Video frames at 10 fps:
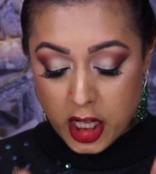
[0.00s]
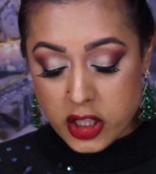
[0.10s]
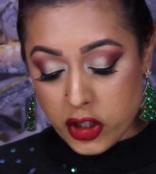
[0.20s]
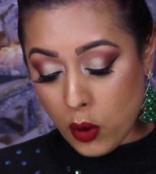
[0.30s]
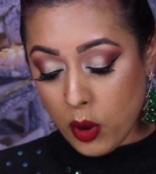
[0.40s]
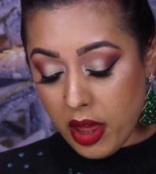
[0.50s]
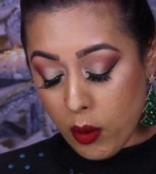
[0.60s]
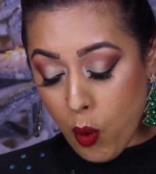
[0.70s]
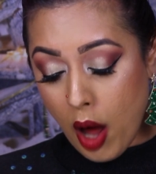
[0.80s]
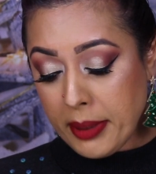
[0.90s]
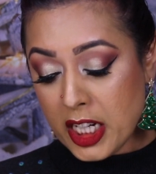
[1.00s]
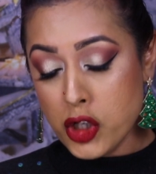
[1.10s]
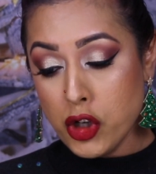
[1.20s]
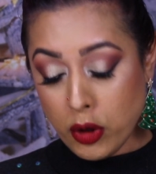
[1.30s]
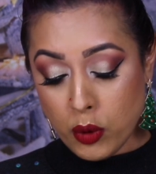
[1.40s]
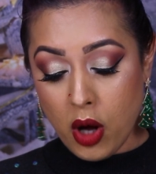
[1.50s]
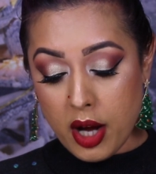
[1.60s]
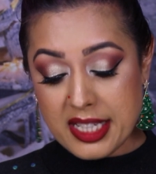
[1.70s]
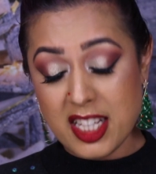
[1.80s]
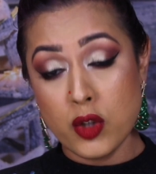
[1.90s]
So what I'm going to show you
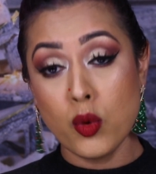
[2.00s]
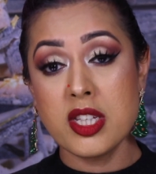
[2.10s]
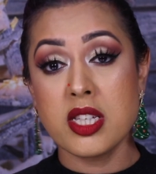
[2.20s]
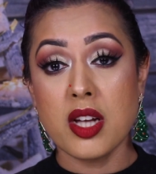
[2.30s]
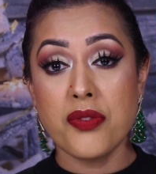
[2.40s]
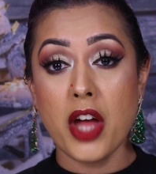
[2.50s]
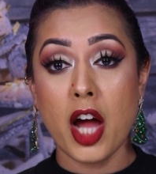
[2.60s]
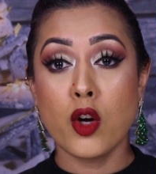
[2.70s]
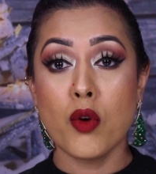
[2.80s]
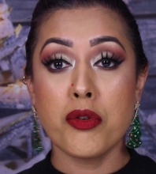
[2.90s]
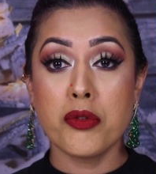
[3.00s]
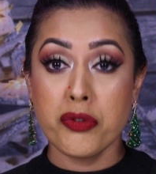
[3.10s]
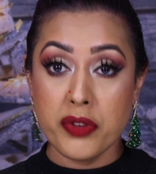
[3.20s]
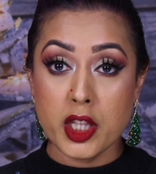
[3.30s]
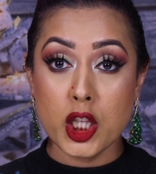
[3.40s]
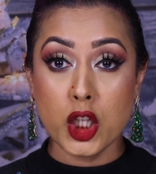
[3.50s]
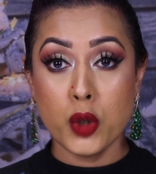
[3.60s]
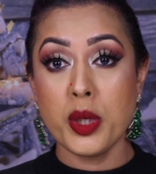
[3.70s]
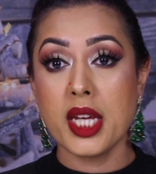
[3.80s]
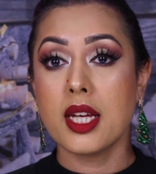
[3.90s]
guys is all the stuff that I got from Feel
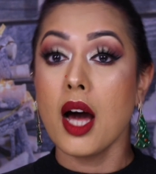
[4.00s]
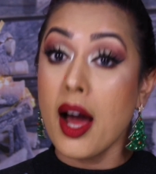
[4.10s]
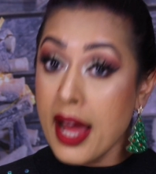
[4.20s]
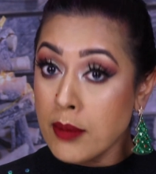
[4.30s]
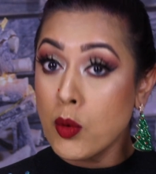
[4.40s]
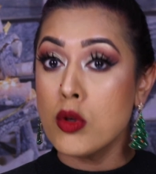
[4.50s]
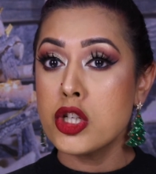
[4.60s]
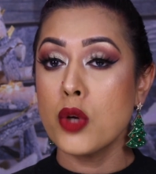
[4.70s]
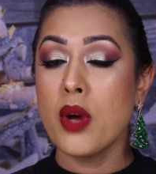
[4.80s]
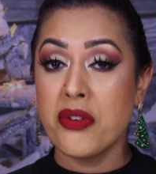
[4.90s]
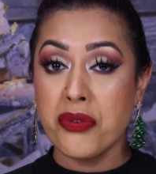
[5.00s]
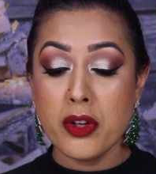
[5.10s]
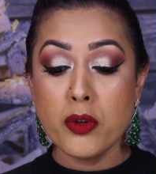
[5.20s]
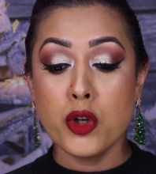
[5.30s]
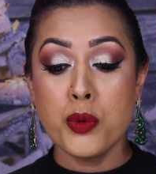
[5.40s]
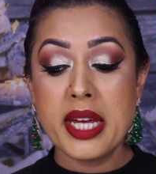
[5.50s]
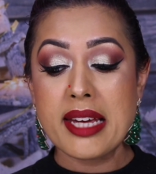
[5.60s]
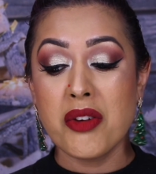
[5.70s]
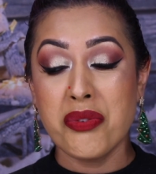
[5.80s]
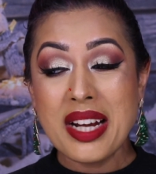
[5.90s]
Unique. I am also a Feel
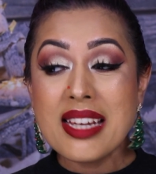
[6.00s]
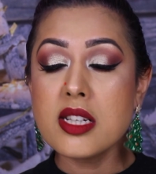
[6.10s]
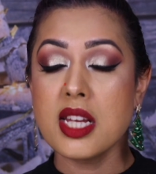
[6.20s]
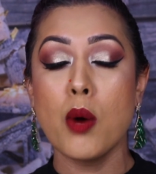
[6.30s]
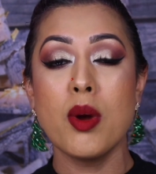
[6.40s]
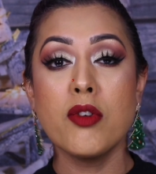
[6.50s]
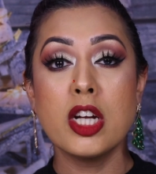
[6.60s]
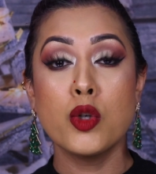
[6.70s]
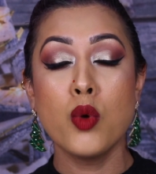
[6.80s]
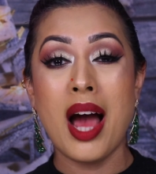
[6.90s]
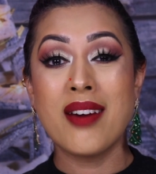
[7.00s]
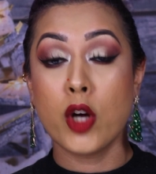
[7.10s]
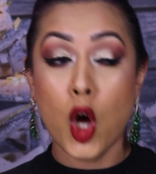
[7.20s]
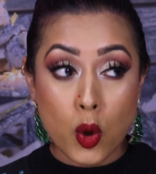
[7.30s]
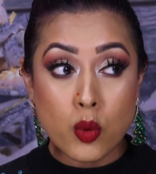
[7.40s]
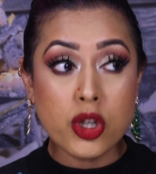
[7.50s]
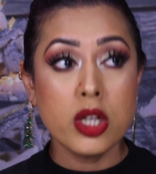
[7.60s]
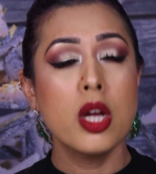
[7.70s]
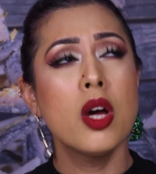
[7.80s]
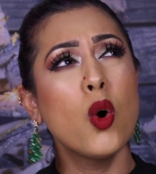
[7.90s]
Unique affiliate. However, I do not have a code,
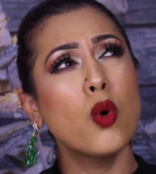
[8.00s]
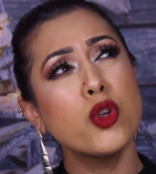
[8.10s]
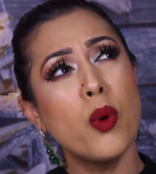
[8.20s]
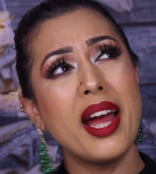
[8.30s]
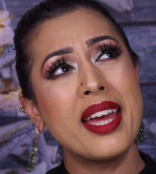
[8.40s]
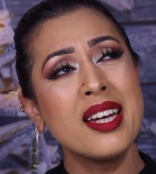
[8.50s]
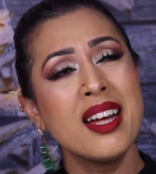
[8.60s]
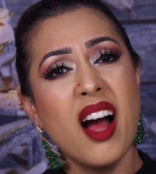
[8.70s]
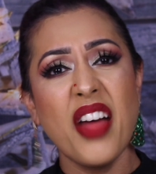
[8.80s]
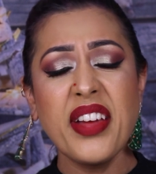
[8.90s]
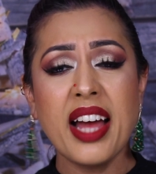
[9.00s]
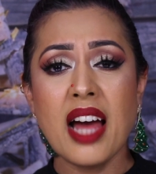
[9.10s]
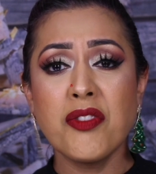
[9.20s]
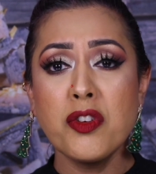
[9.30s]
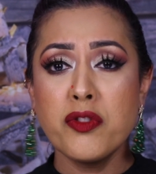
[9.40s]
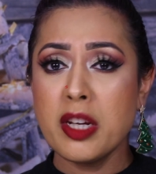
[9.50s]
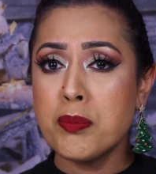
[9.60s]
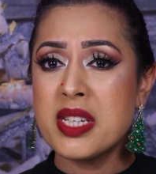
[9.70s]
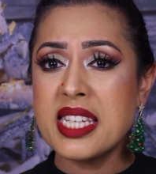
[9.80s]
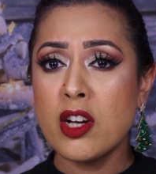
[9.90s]
or do I? I think I have
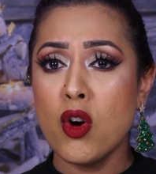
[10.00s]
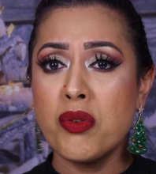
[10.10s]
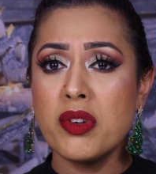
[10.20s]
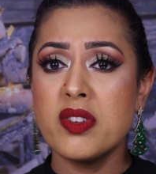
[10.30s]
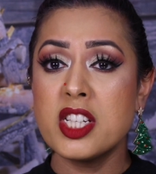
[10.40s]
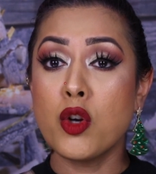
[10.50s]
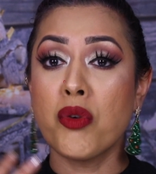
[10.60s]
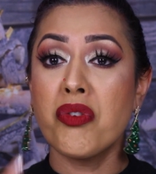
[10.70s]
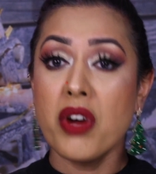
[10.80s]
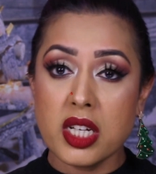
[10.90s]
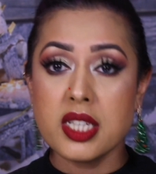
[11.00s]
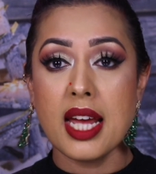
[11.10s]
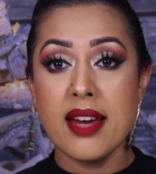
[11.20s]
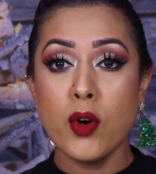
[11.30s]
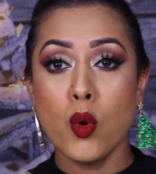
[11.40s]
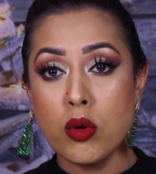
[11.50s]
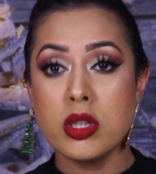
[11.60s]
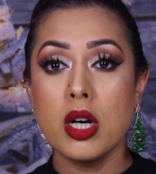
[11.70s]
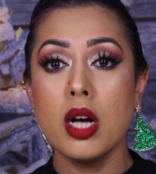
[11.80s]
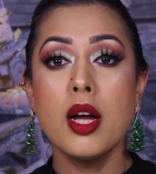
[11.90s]
15% off if it's your first ever
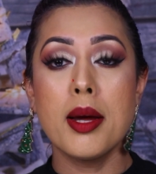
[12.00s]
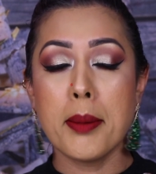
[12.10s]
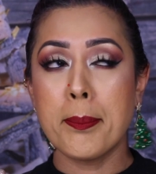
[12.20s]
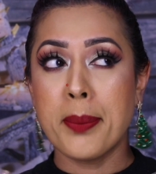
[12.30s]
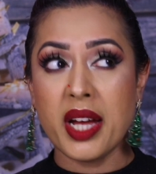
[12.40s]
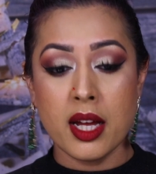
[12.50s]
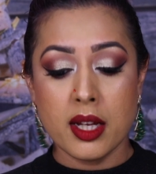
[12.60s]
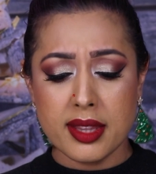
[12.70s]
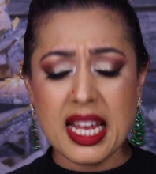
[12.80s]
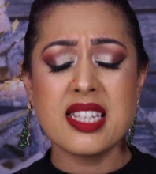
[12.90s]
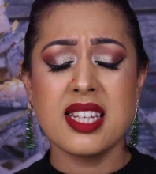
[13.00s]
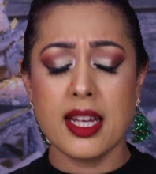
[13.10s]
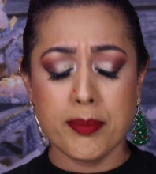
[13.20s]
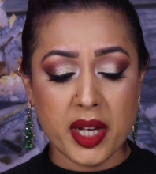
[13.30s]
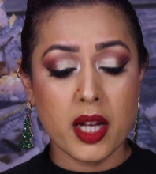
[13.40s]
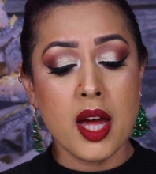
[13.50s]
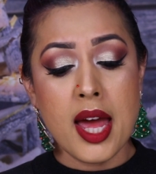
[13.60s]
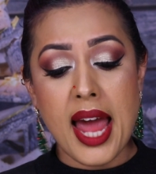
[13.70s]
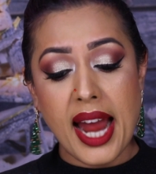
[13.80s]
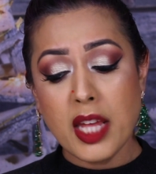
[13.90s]
order but uh, that's it but
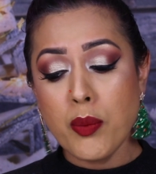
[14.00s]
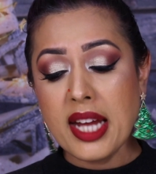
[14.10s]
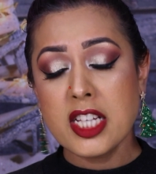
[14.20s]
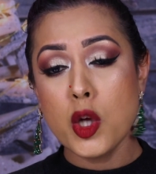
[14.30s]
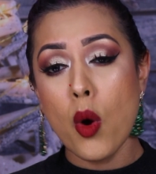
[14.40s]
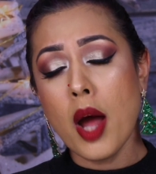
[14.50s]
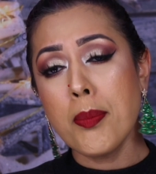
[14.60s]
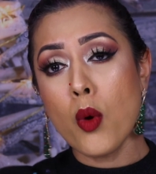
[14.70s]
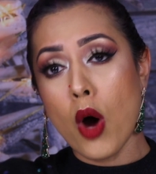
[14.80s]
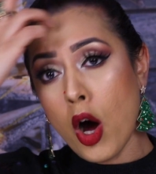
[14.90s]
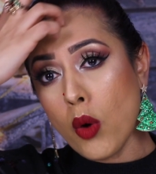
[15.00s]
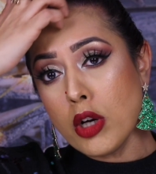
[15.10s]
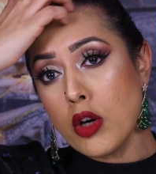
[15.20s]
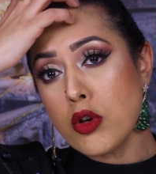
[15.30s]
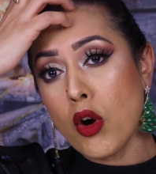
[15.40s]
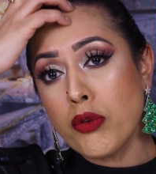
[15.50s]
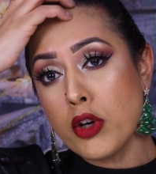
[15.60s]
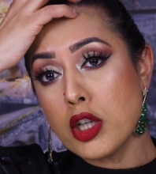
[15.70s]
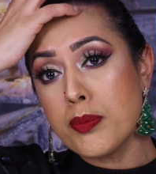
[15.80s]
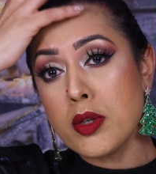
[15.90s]
anyway so I bought a whole load of
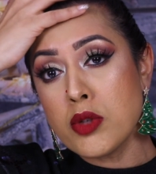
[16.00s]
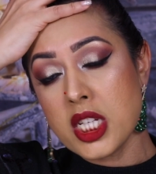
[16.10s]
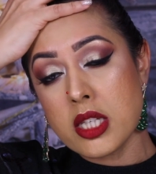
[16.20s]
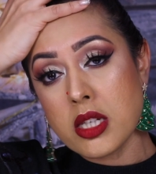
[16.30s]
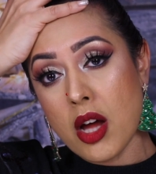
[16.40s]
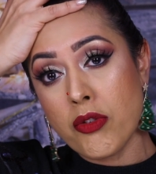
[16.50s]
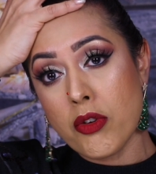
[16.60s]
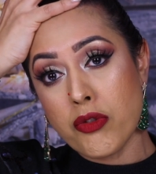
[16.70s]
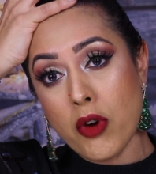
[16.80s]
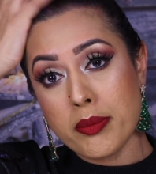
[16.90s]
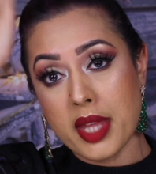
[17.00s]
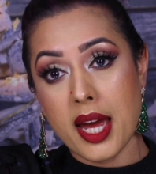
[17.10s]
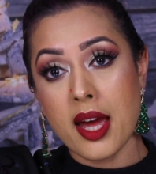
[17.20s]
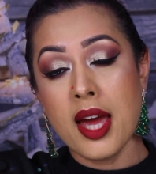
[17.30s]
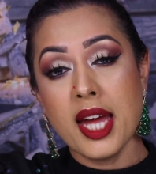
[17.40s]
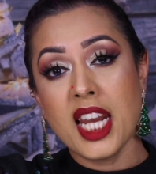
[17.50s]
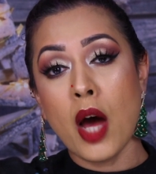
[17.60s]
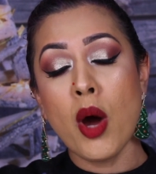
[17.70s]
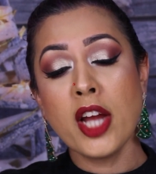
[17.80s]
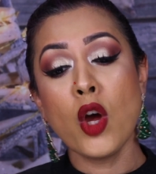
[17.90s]
Huda Beauty stuff from there
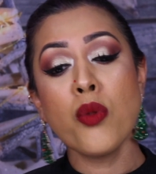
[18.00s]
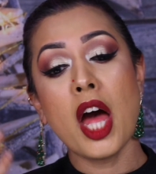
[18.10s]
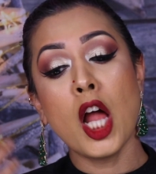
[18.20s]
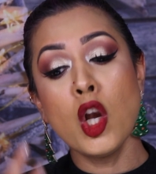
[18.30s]
now I know that a